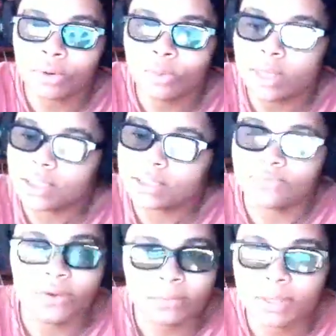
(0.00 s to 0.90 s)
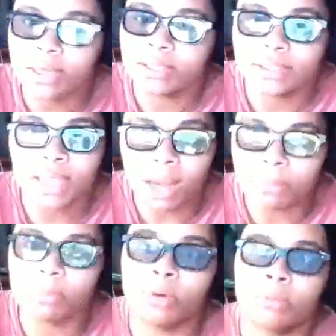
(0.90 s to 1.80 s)
we is finna be
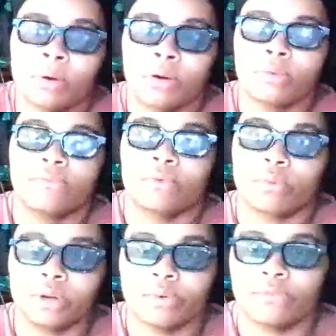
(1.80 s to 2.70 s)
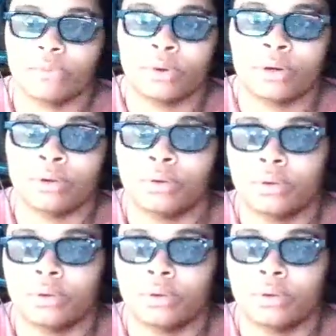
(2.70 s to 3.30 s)
unstoppable, bro. For real, for real.